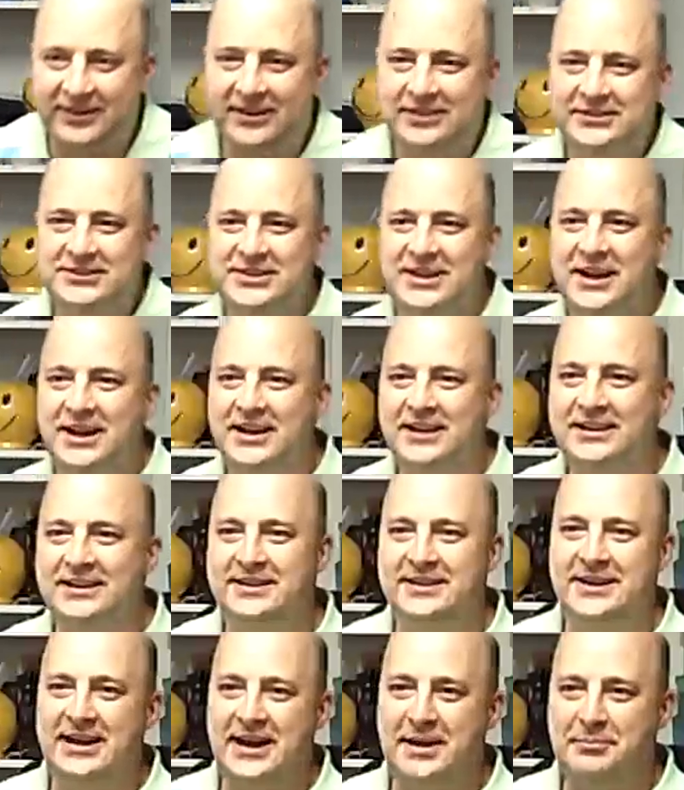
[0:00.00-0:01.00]
Well, Jack,
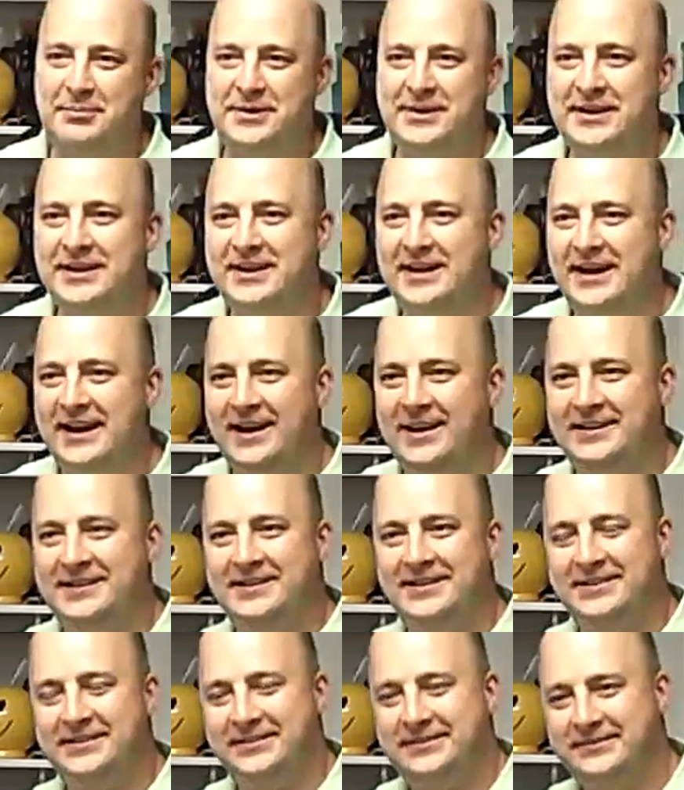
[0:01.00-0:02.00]
it happened again.